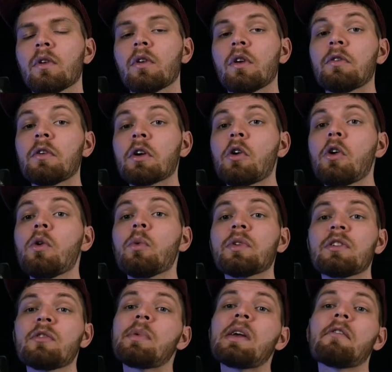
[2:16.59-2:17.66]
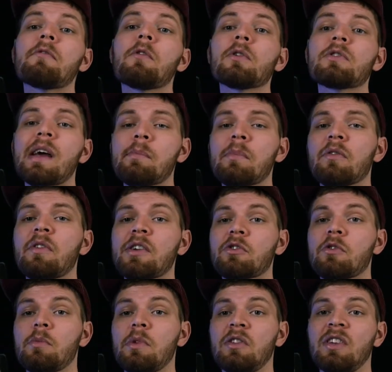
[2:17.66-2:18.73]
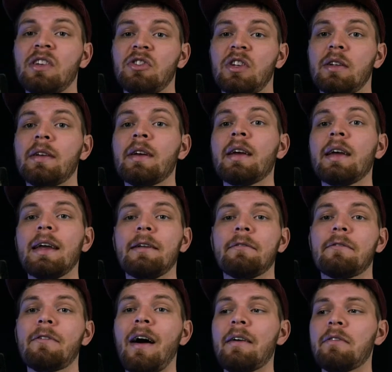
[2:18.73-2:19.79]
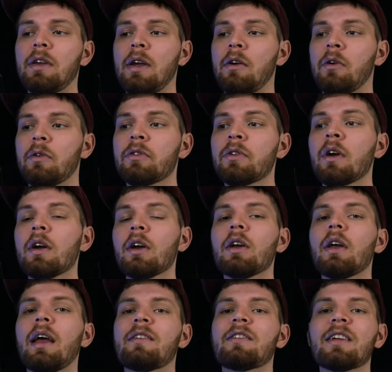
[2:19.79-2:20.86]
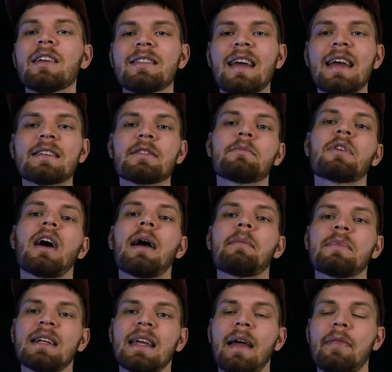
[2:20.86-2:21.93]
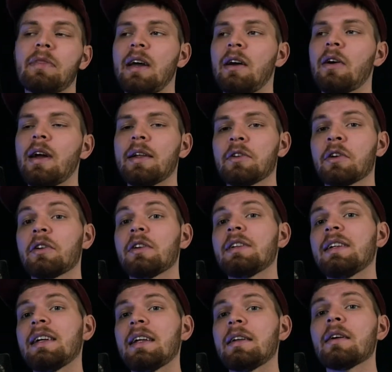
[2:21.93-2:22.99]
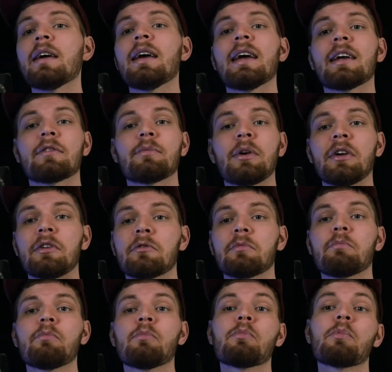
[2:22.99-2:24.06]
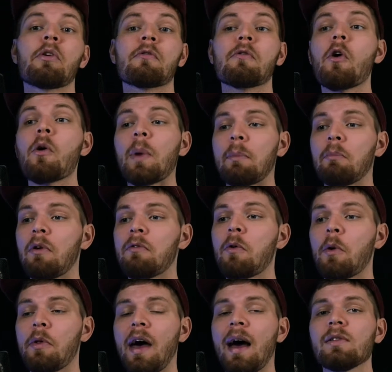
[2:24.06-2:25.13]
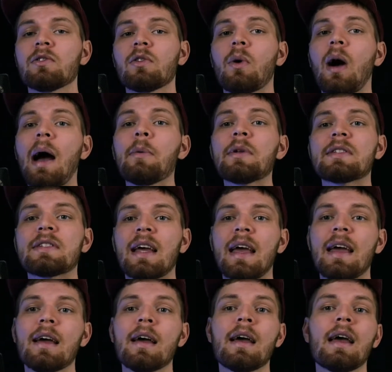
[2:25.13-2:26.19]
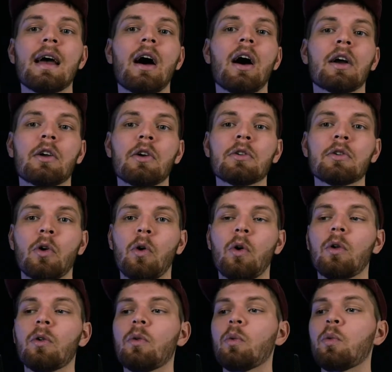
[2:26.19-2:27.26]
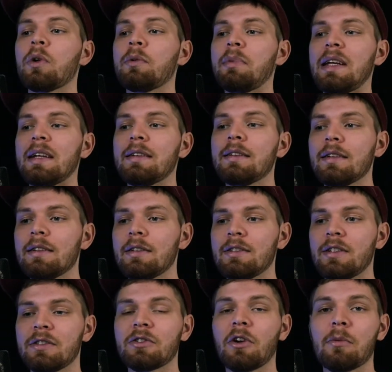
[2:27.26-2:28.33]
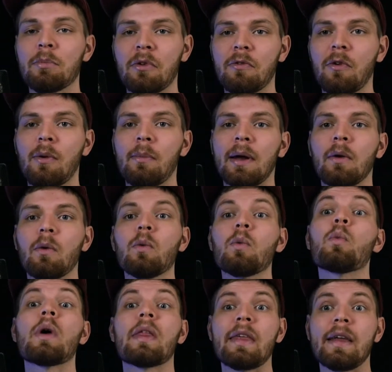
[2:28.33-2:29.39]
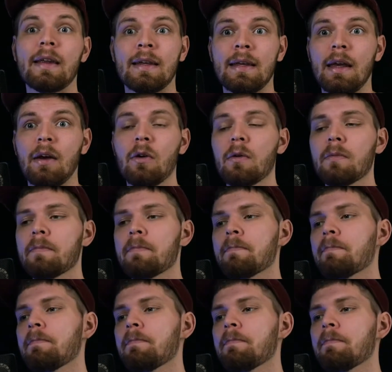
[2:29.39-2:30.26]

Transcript: So if your goal was to be a full-time professional musician in 5 years, it's going to take some time to get there, and you're going to need experience performing before that. So I would say a good goal would be to start performing within a year.